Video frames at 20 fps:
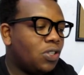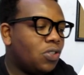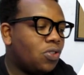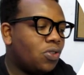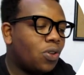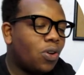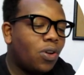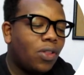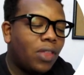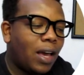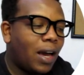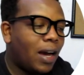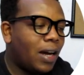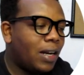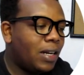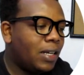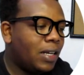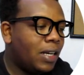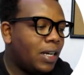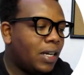Install the
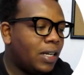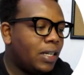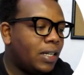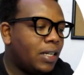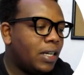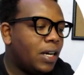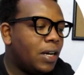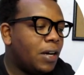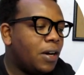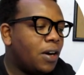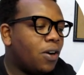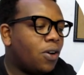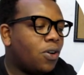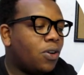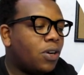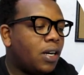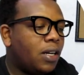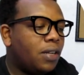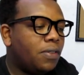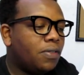Honey Gain
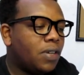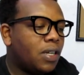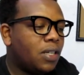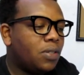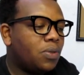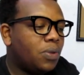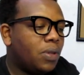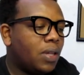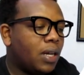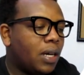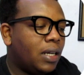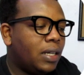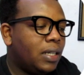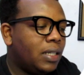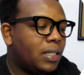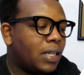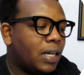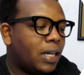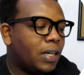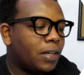on a device an
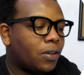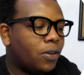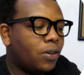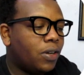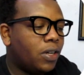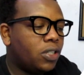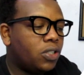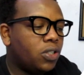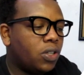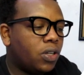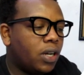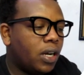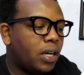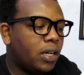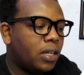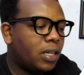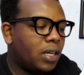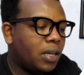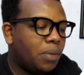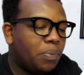internet connection
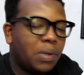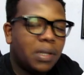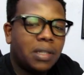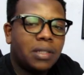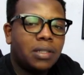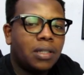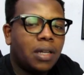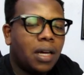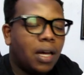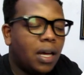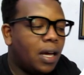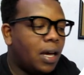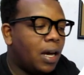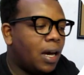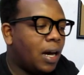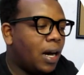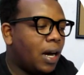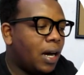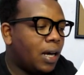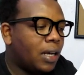and keep it
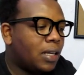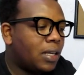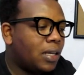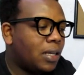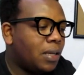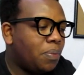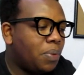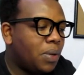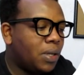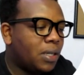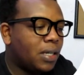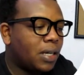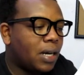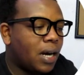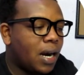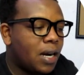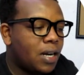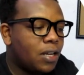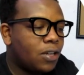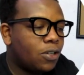
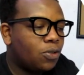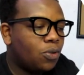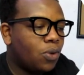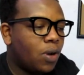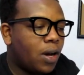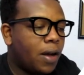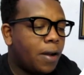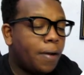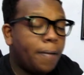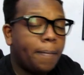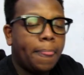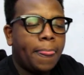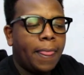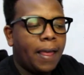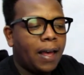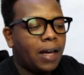running to earn.